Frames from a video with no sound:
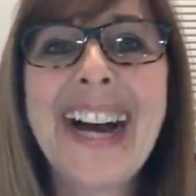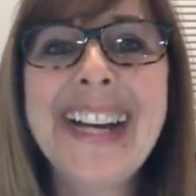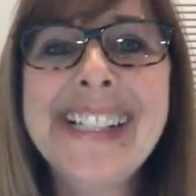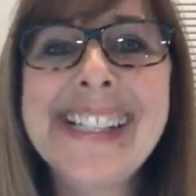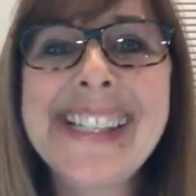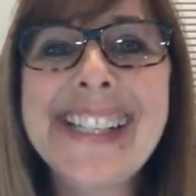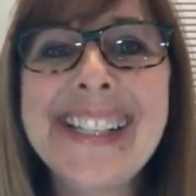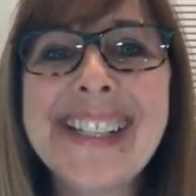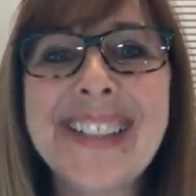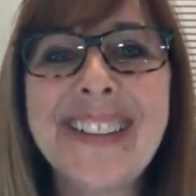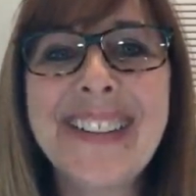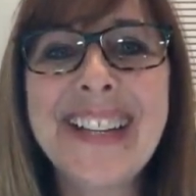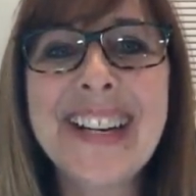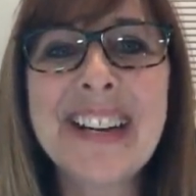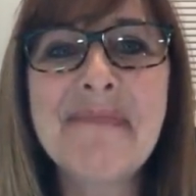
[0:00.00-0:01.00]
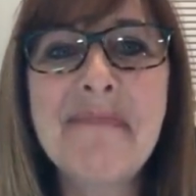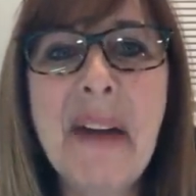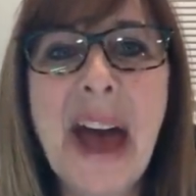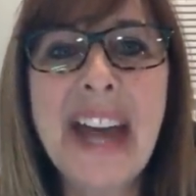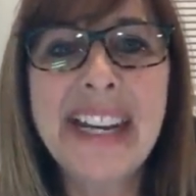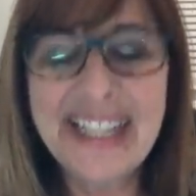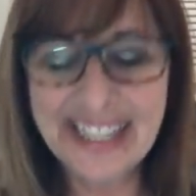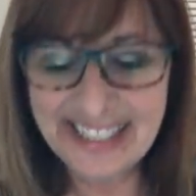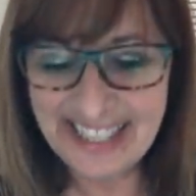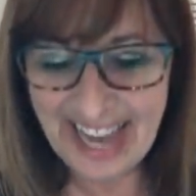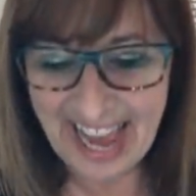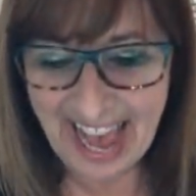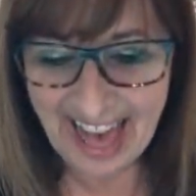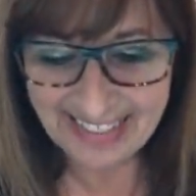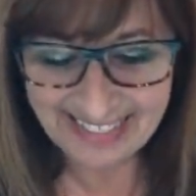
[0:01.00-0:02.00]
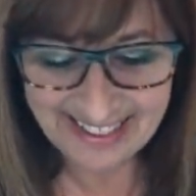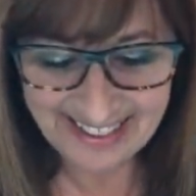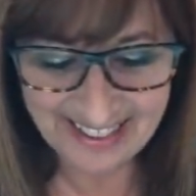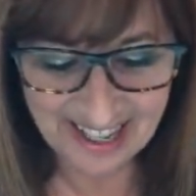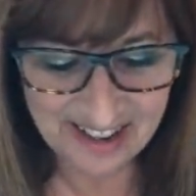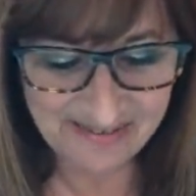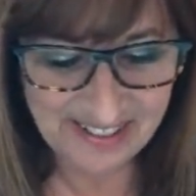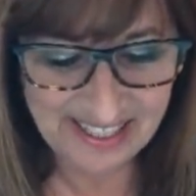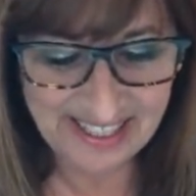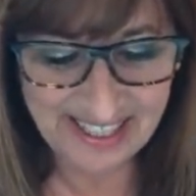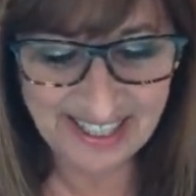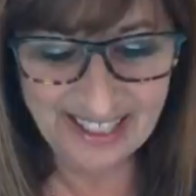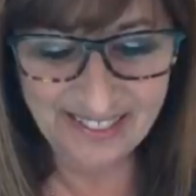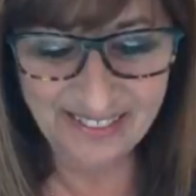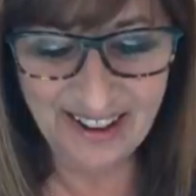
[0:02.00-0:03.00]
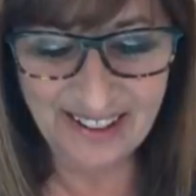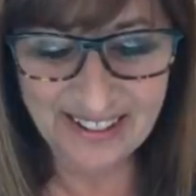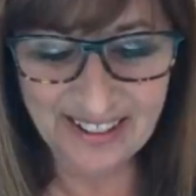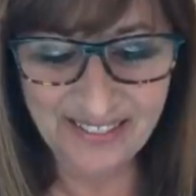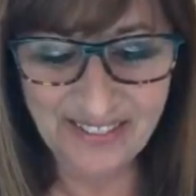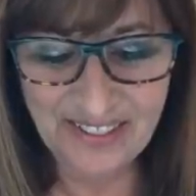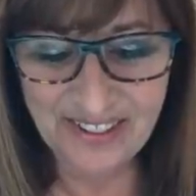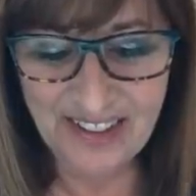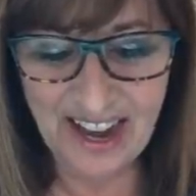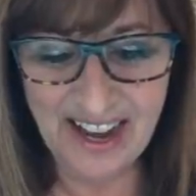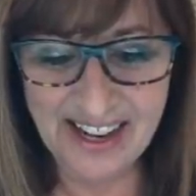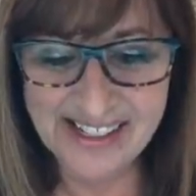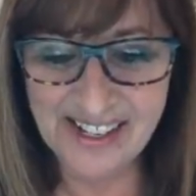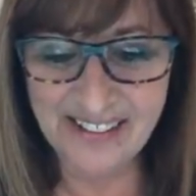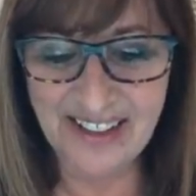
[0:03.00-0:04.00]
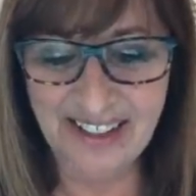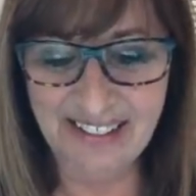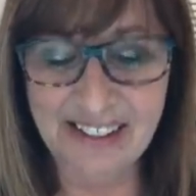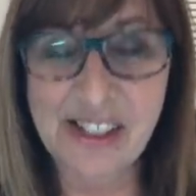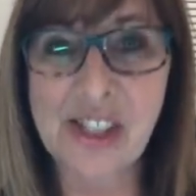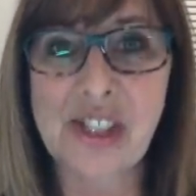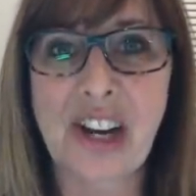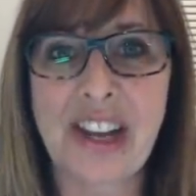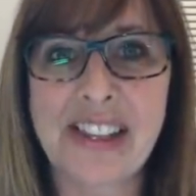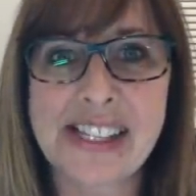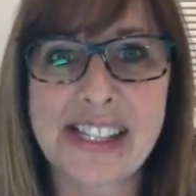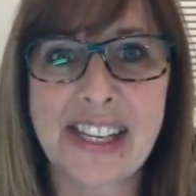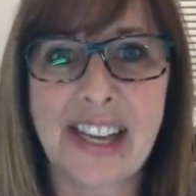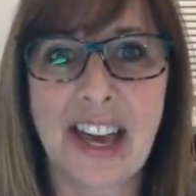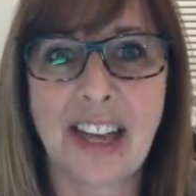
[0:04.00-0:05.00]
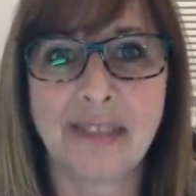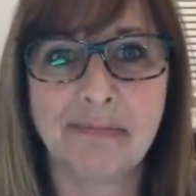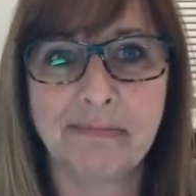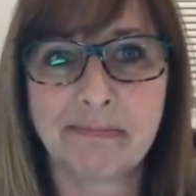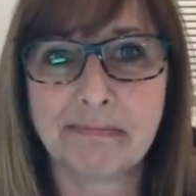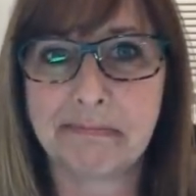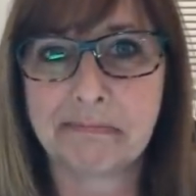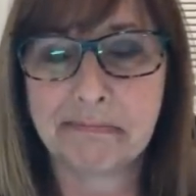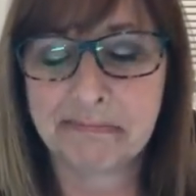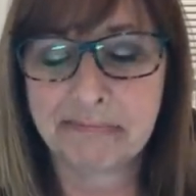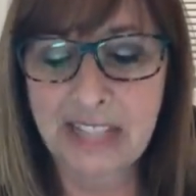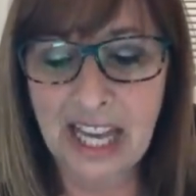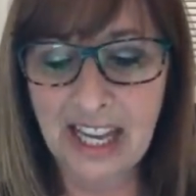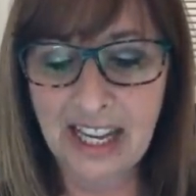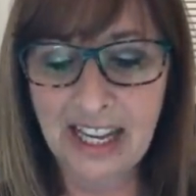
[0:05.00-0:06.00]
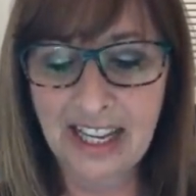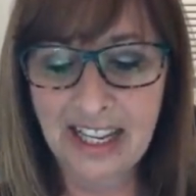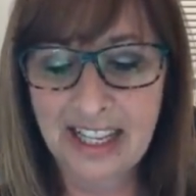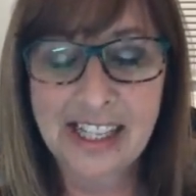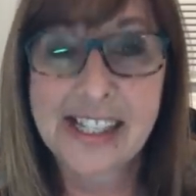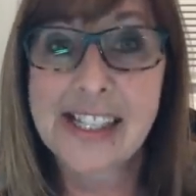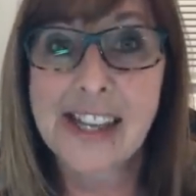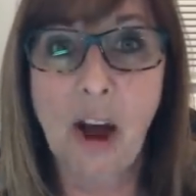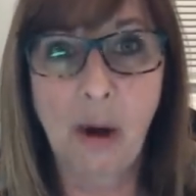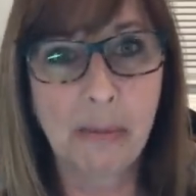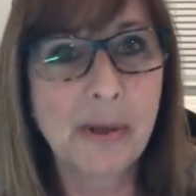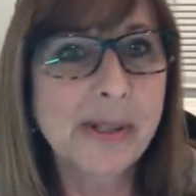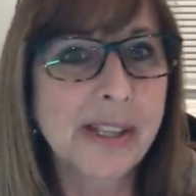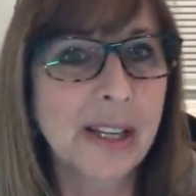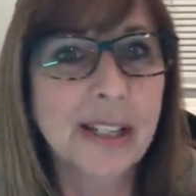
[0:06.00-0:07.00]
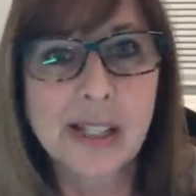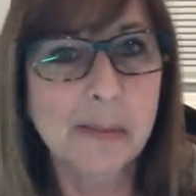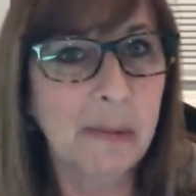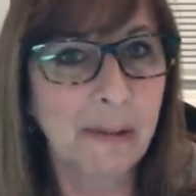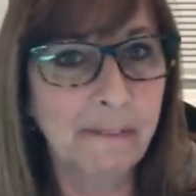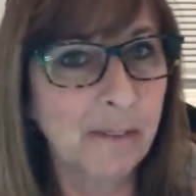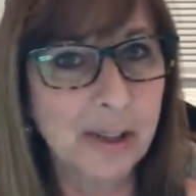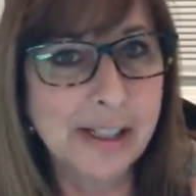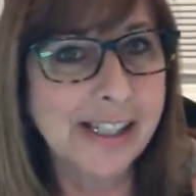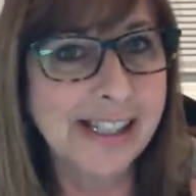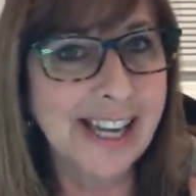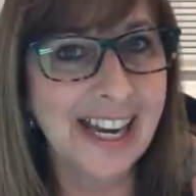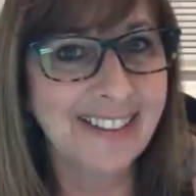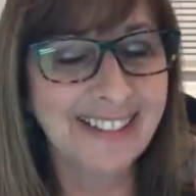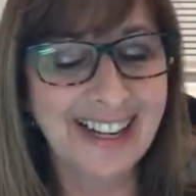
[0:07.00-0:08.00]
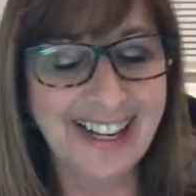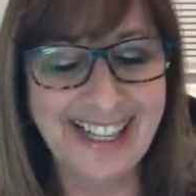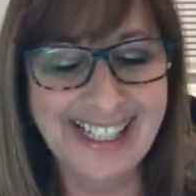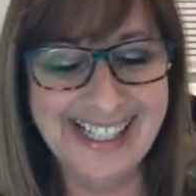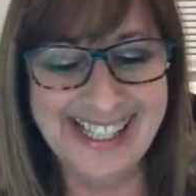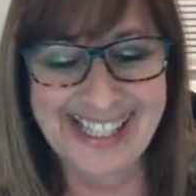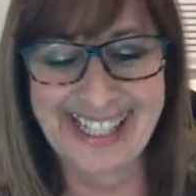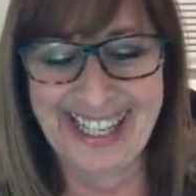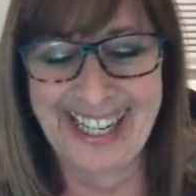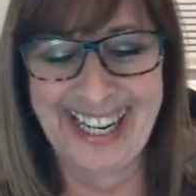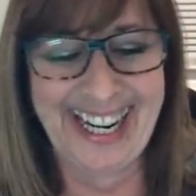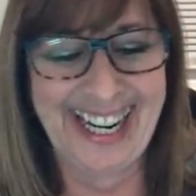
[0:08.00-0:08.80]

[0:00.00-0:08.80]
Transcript: I see Judy and Betty and Kathy coming in. Welcome, you guys. Okay, let's try this again. It's almost like it's my first day, right?